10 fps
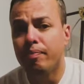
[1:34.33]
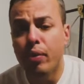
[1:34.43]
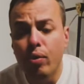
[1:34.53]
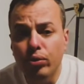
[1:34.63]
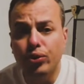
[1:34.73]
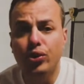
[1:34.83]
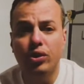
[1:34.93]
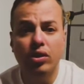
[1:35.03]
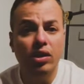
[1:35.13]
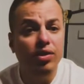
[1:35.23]
push
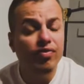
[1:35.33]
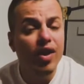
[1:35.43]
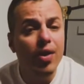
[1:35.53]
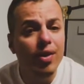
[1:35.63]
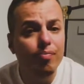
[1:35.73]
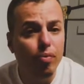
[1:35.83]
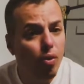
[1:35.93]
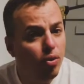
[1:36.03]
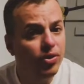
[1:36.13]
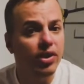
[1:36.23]
is very
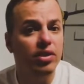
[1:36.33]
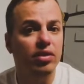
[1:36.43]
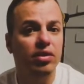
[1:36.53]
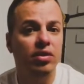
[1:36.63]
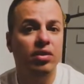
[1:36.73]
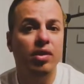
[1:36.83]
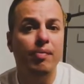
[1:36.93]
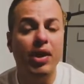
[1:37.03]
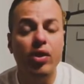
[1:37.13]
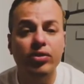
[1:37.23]
important
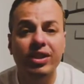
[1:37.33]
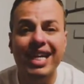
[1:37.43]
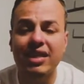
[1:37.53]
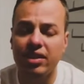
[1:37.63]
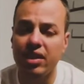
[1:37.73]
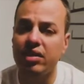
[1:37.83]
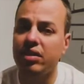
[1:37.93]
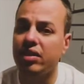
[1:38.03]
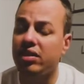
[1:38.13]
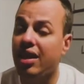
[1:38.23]
because it is the
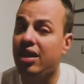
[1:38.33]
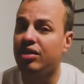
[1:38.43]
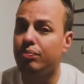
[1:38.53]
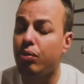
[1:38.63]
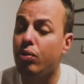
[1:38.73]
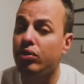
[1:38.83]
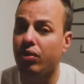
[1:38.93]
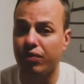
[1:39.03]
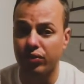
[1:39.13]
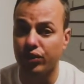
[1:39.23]
start point
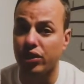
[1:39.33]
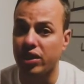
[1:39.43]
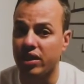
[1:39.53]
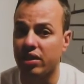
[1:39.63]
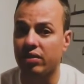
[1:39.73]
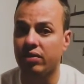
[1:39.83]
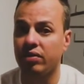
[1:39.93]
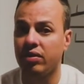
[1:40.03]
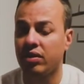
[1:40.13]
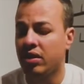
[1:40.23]
of your journey.
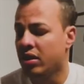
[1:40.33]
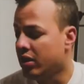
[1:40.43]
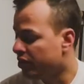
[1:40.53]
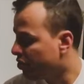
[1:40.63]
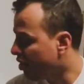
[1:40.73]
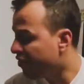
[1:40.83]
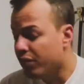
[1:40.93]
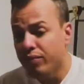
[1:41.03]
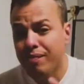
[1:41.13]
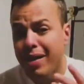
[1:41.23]
So if you
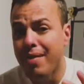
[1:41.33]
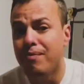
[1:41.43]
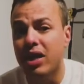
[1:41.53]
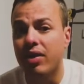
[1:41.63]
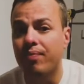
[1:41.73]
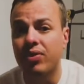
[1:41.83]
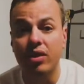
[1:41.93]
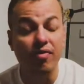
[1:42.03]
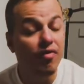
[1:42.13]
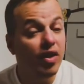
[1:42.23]
remember, the
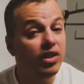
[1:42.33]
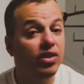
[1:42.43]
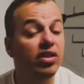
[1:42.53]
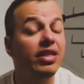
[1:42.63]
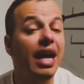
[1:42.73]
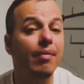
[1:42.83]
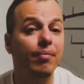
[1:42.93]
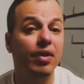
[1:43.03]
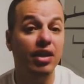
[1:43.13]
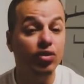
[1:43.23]
first step
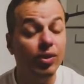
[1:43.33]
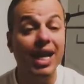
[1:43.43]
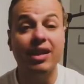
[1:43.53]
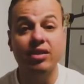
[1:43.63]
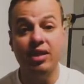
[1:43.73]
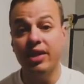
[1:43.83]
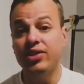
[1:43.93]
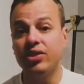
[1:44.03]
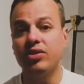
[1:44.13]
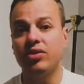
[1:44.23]
is
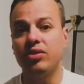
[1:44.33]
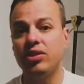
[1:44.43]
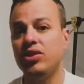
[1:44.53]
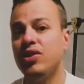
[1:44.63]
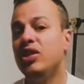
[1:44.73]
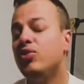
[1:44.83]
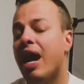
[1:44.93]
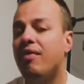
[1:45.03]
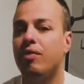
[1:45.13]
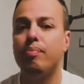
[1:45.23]
relaxation. You need to
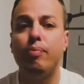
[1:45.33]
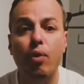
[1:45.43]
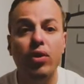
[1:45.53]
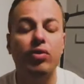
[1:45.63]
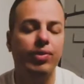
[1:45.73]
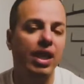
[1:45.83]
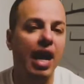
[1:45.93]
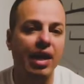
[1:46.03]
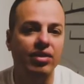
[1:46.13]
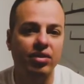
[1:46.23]
have a body
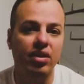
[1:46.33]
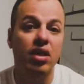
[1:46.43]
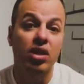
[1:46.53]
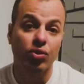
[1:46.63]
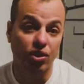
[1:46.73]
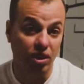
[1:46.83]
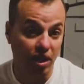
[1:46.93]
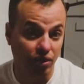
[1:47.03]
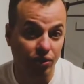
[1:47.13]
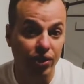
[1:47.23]
relaxed to
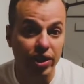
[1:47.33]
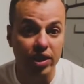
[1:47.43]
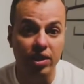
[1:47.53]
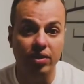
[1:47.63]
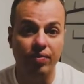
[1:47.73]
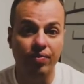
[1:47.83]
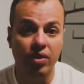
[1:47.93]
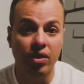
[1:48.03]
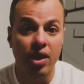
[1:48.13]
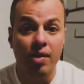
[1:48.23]
start your journey.
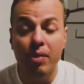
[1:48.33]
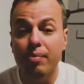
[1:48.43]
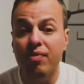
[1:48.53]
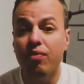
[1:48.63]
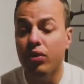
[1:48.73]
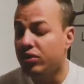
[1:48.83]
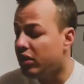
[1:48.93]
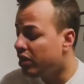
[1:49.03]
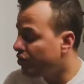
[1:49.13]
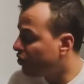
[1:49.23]
But before you
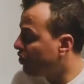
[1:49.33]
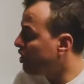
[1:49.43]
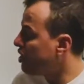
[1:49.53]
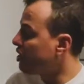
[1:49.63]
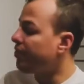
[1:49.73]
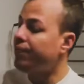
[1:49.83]
start your journey,